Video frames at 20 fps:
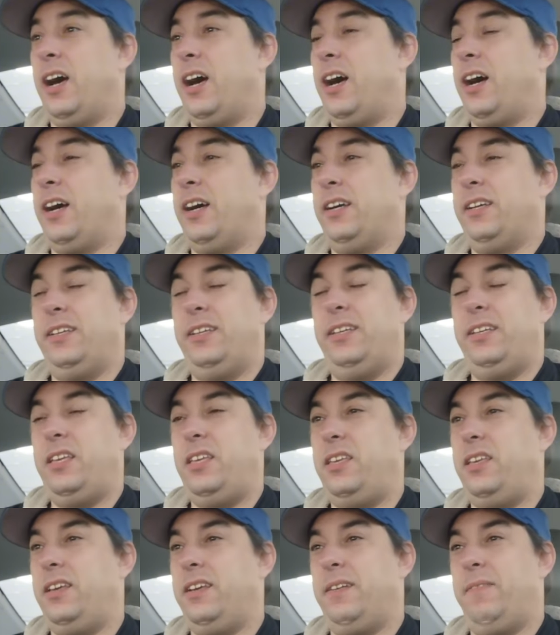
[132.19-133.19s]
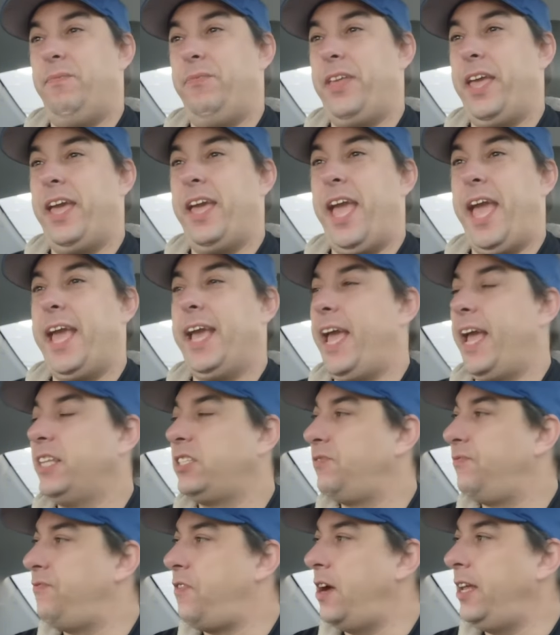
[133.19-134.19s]
Uh, he, it,
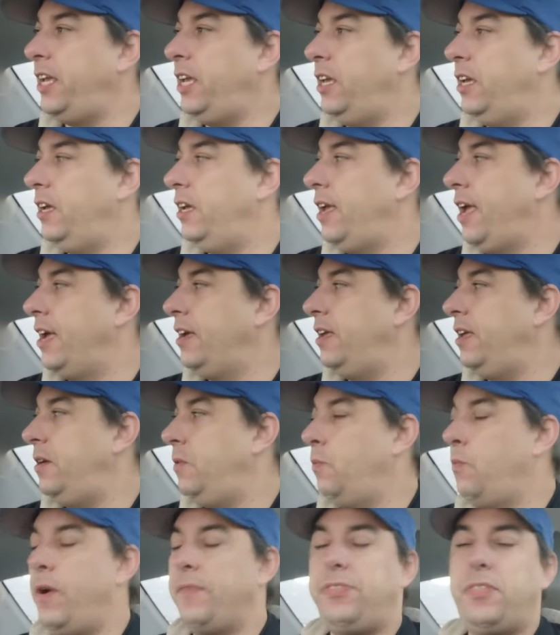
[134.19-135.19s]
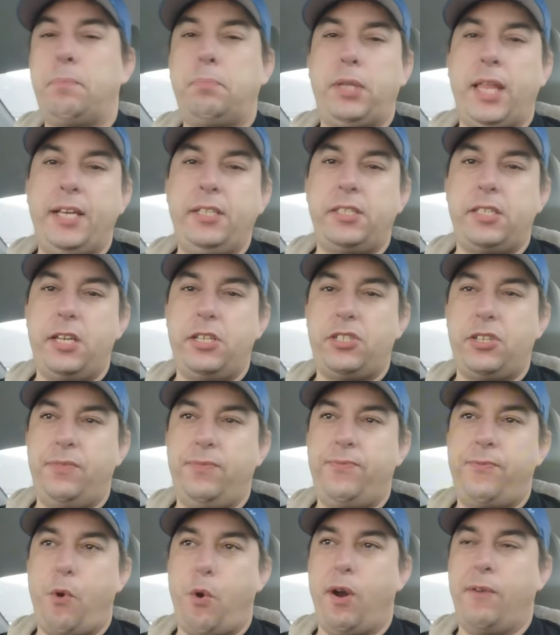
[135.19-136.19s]
it's funny it, with the
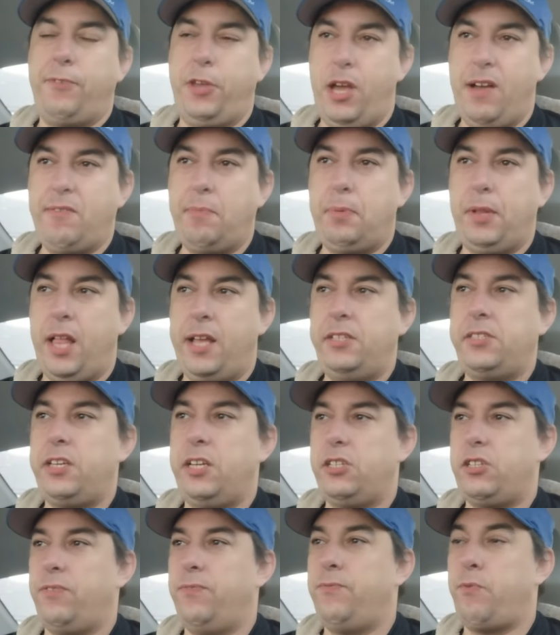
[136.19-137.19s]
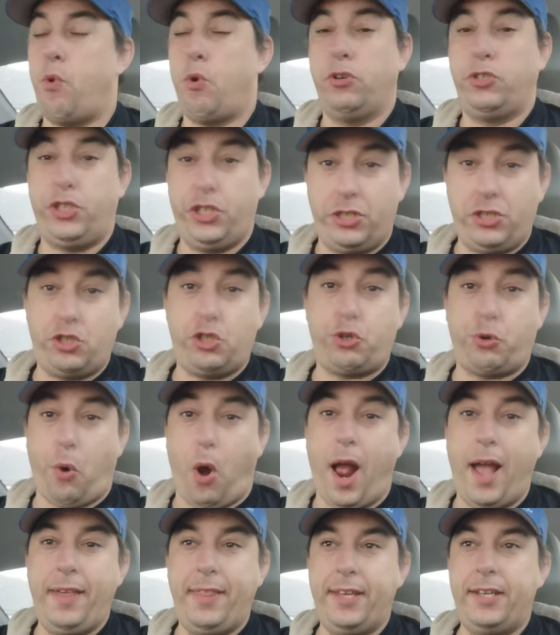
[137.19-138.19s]
PlayStation 4. If you have a PlayStation 4, just
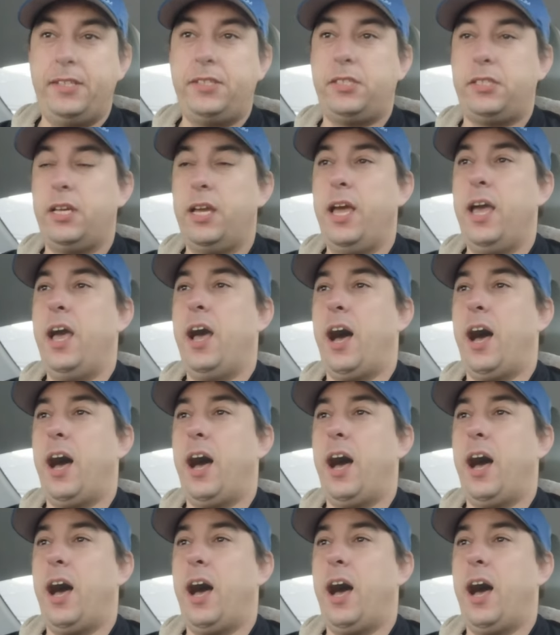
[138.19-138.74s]
try this.